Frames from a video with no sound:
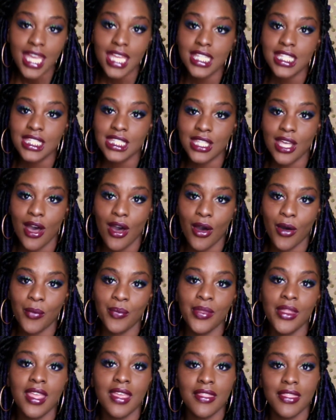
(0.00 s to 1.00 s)
So
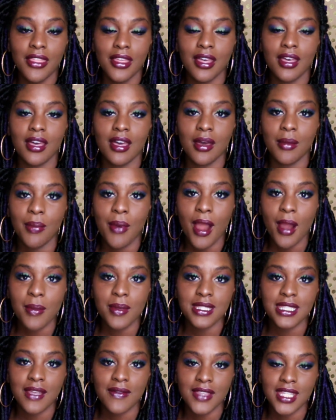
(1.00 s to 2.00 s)
the
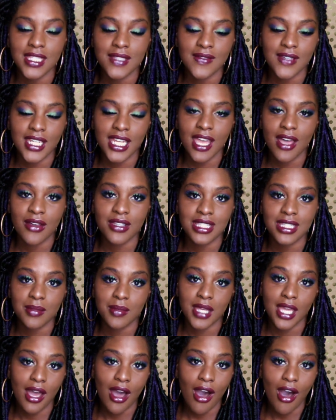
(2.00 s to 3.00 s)
purpose of this video is to
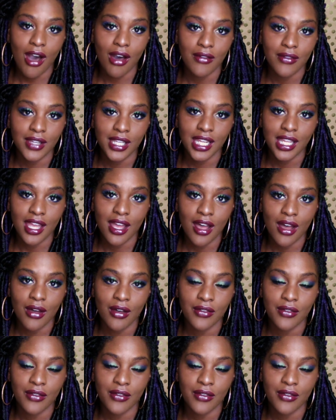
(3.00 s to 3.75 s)
be a haul video.